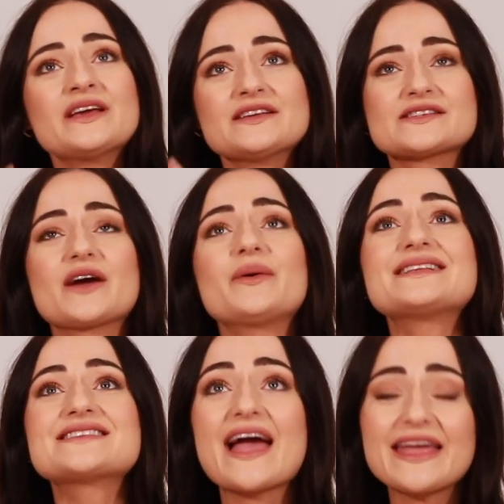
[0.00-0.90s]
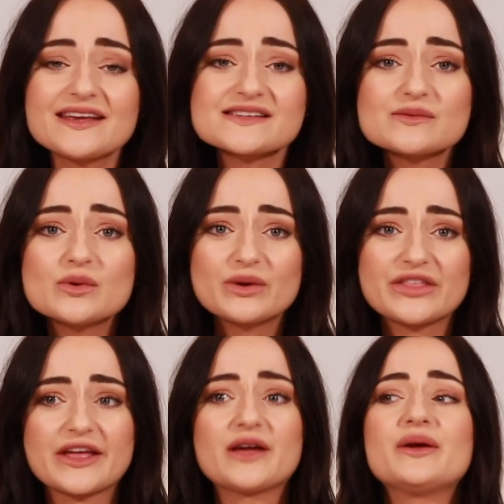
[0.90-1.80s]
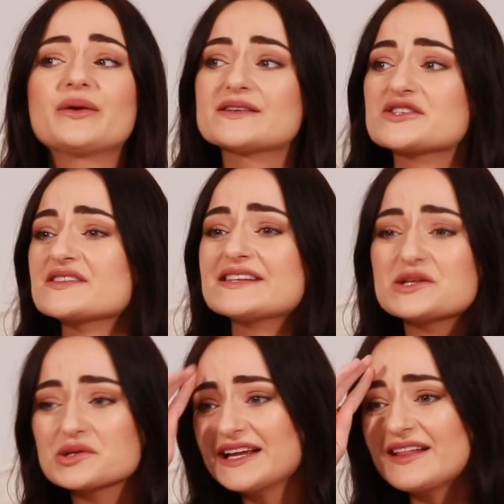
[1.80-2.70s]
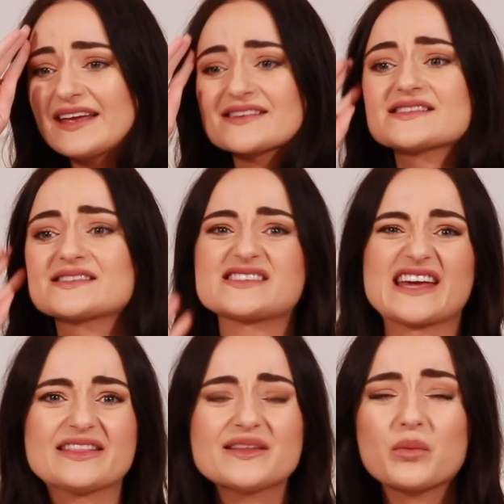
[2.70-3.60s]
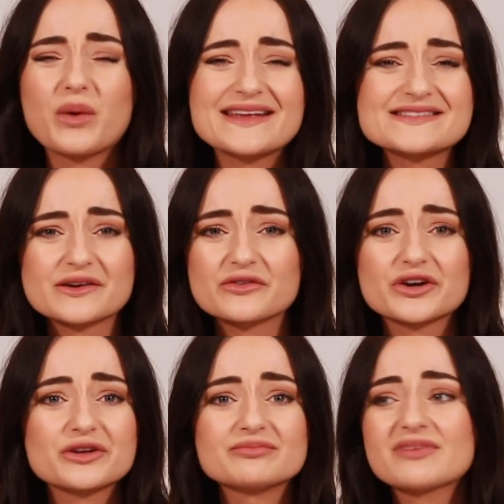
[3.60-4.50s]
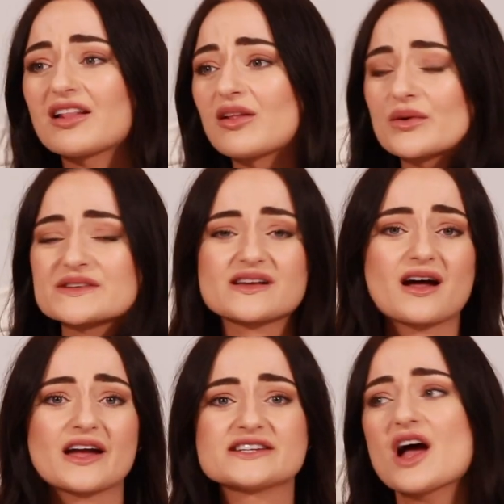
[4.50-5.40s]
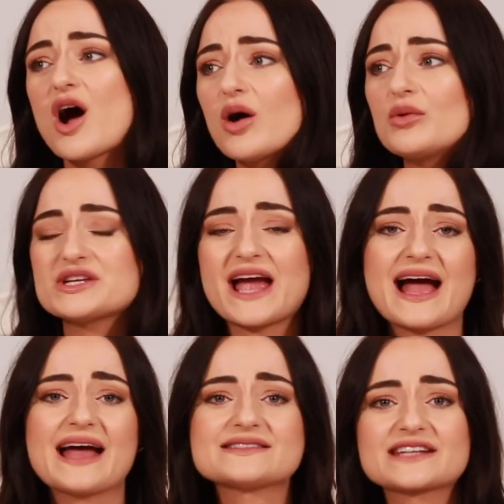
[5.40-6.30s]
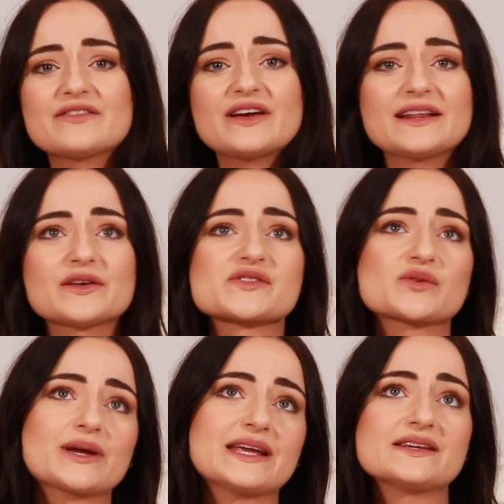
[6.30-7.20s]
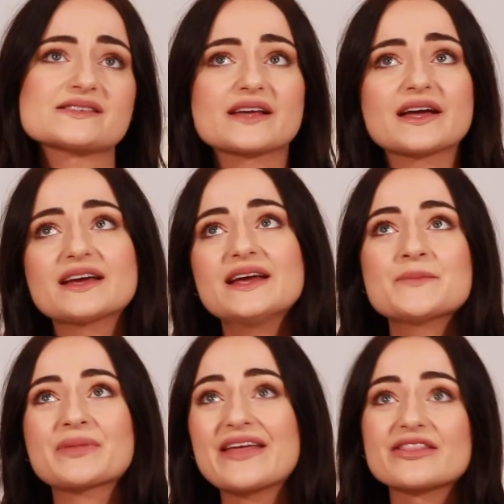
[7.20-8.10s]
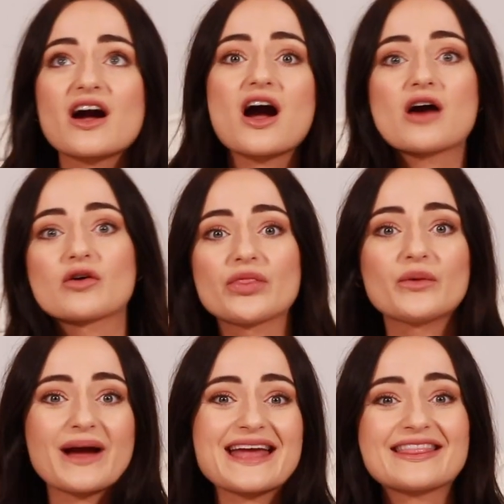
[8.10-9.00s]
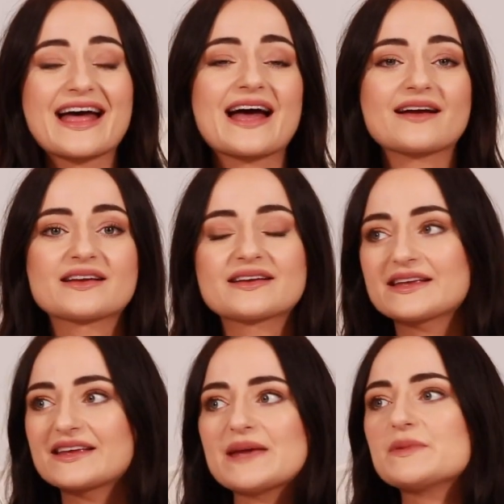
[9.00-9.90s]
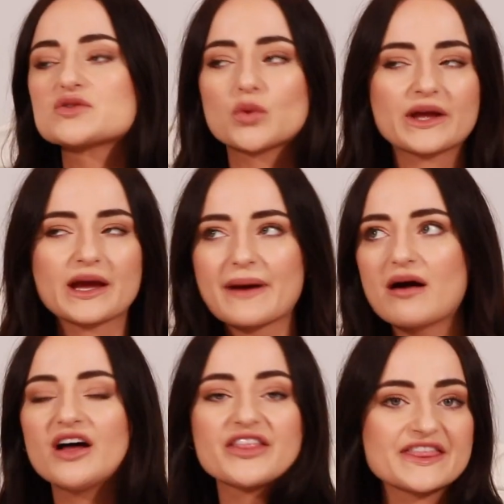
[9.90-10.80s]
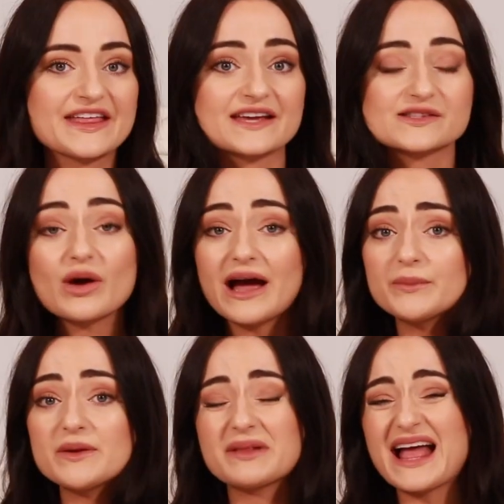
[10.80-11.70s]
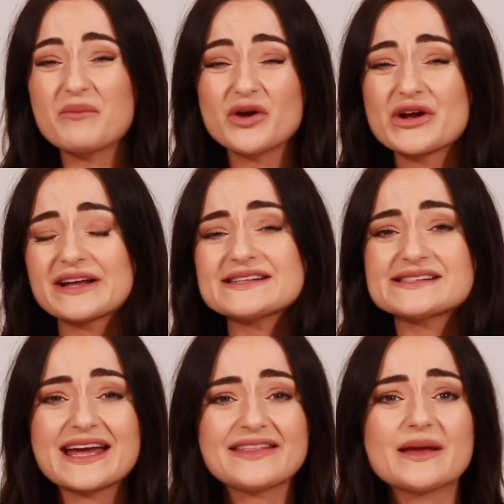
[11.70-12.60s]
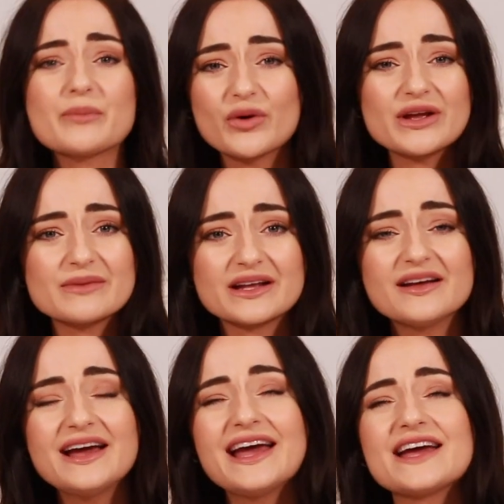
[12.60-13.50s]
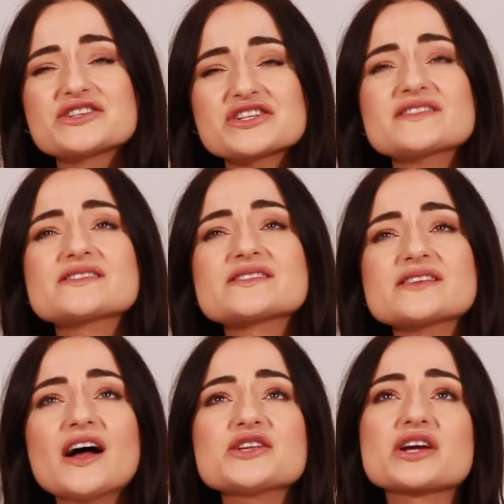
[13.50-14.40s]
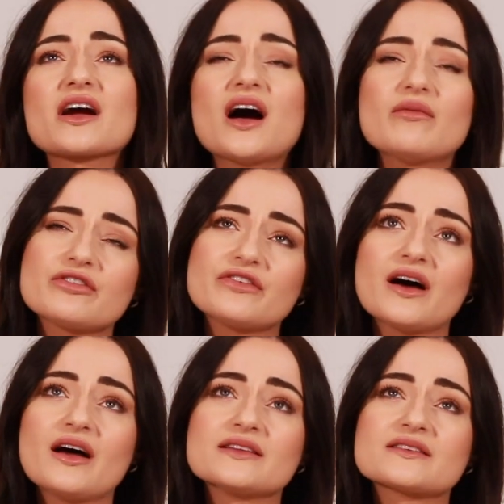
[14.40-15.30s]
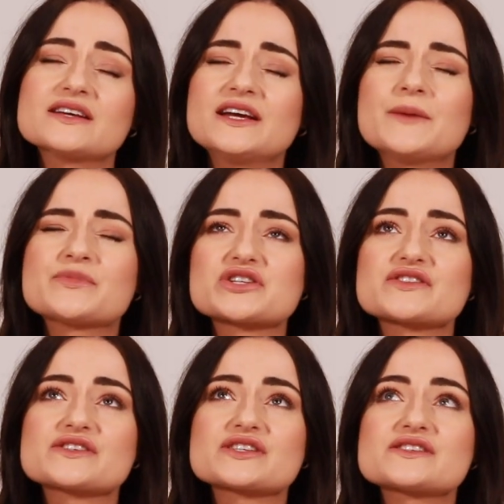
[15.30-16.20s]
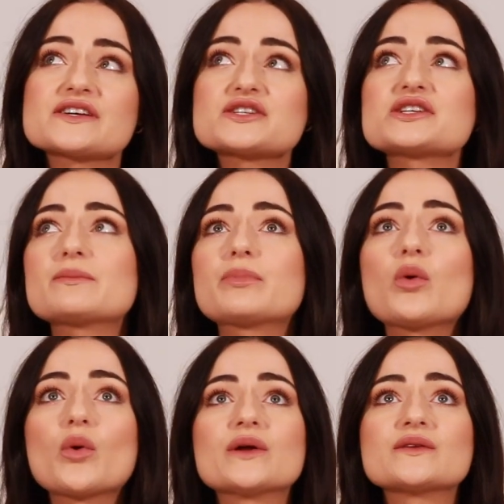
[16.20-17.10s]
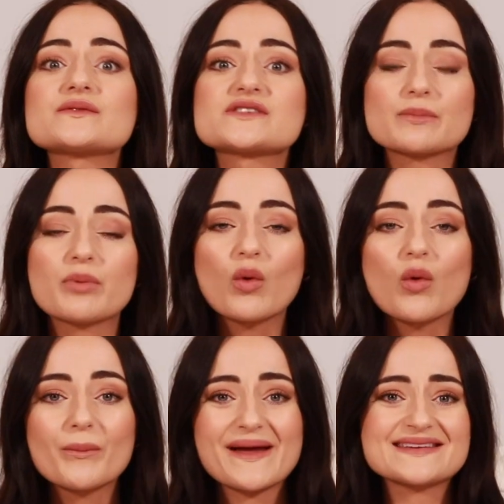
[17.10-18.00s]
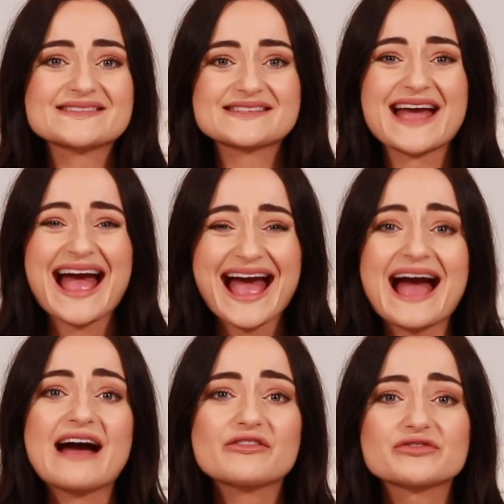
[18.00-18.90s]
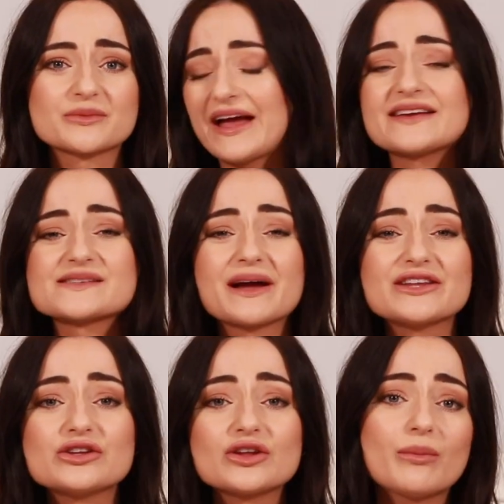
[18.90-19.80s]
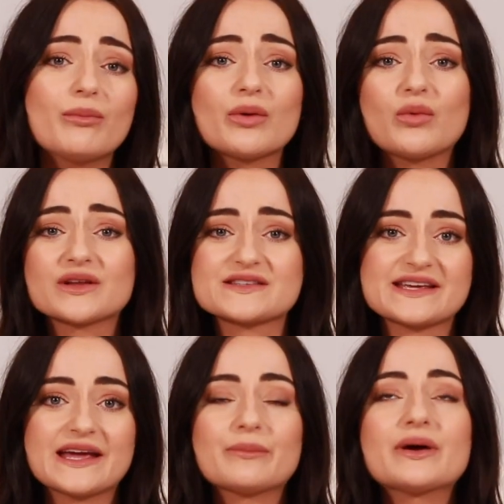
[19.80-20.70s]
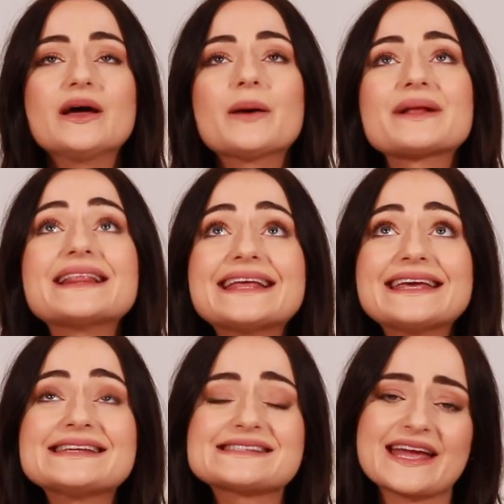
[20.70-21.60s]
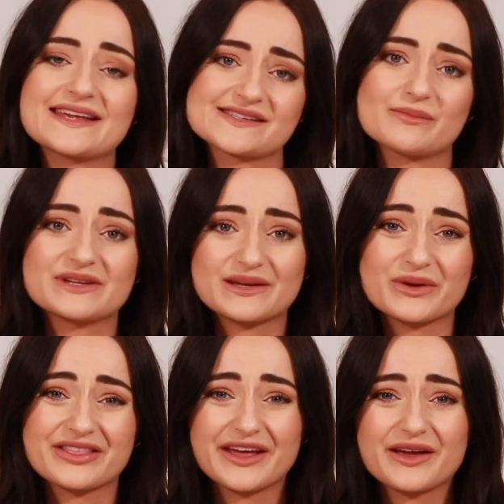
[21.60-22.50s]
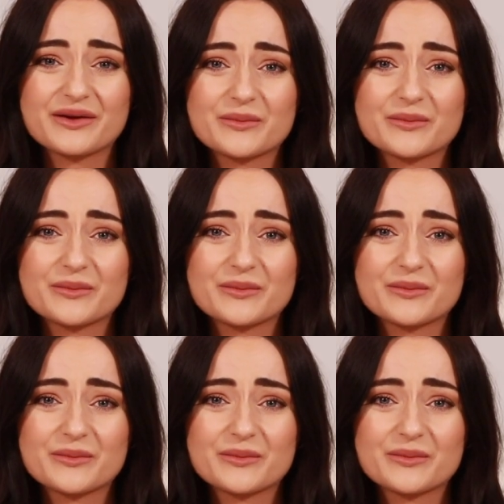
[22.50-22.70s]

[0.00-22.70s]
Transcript: So taking someone with you who can just literally sit in the waiting room alongside, hold your hand, give it a little squeeze, in the car on the way there, keep you talking about other things, or help you plan what you're gonna say in the appointment. It's just such a comfort and just such an important support base to have. That is my number one tip. Please take somebody with you.